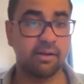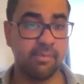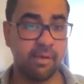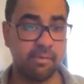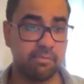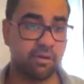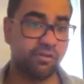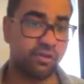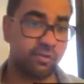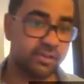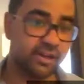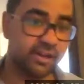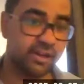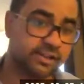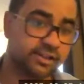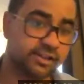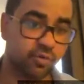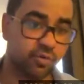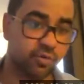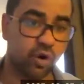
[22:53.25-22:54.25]
Remember, from
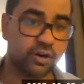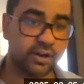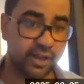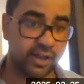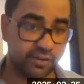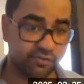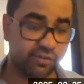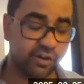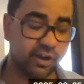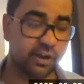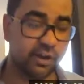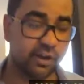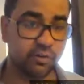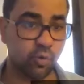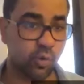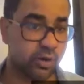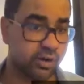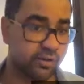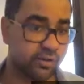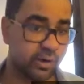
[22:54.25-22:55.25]
next quarter,
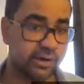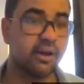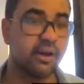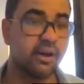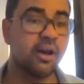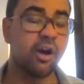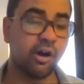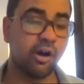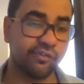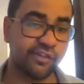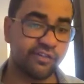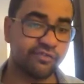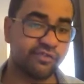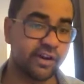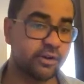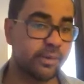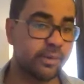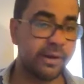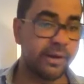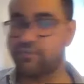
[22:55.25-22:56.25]
quarter one of
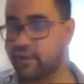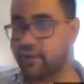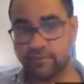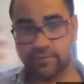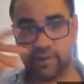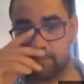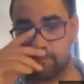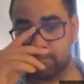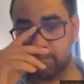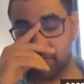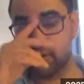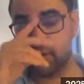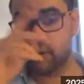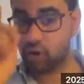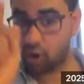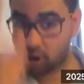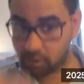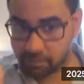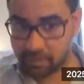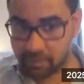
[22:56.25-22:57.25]
FY25, company
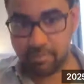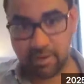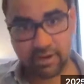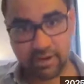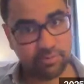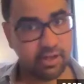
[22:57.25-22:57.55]
will not be